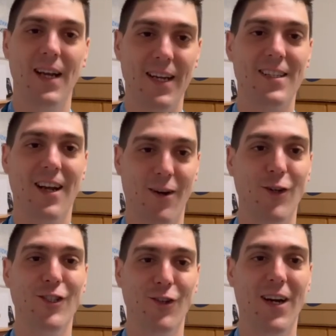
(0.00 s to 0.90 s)
legs are
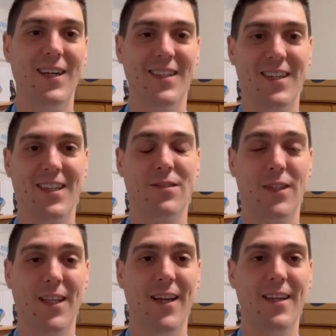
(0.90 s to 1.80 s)
going to hurt the
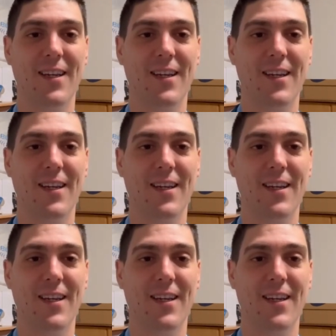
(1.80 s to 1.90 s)
next day.